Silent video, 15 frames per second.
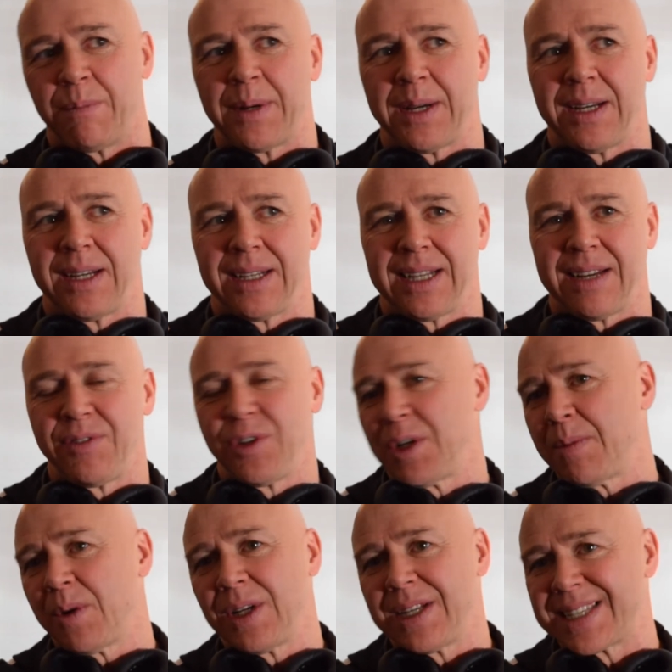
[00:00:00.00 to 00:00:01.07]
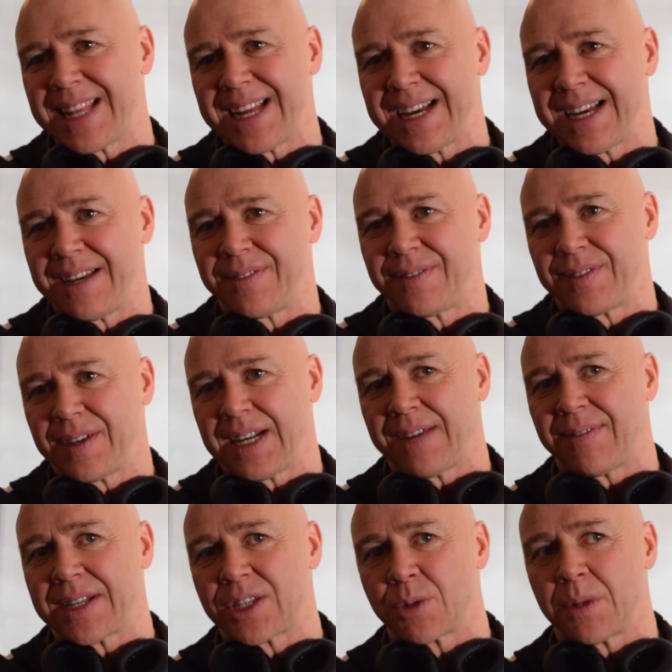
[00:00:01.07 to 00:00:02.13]
but I've known him all his life and
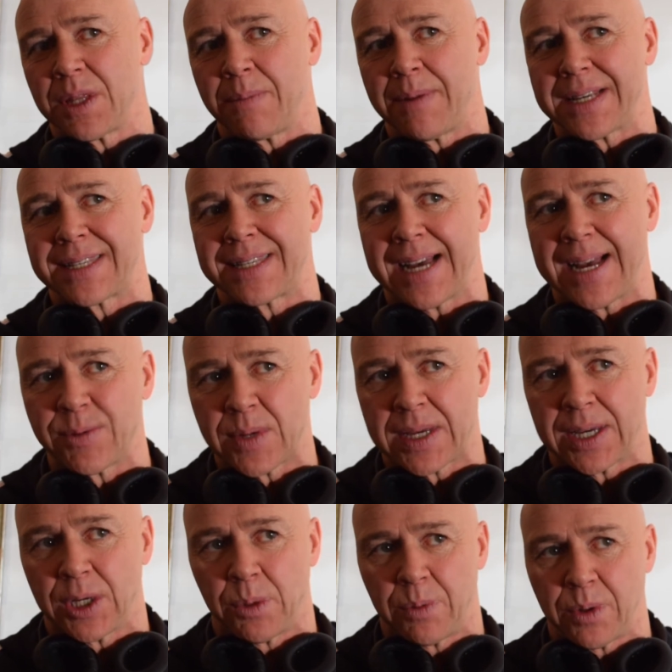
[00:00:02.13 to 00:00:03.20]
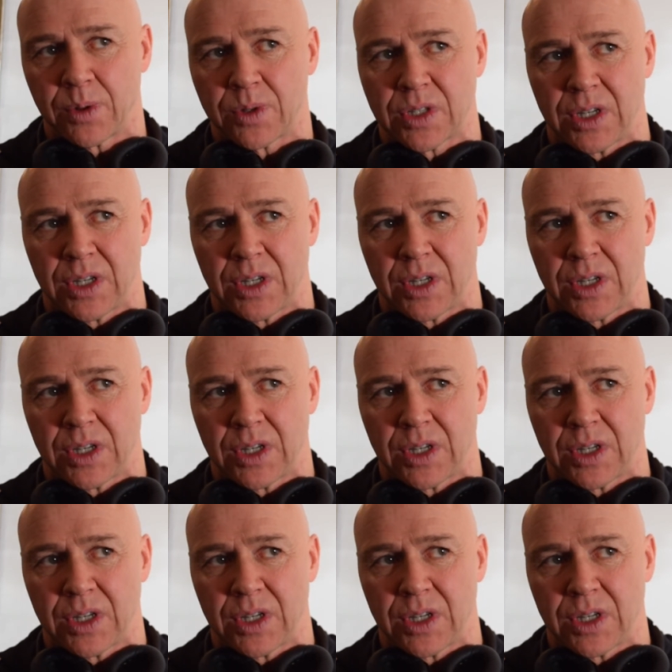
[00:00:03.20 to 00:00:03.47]
I've had some of the best times with Kell Brook,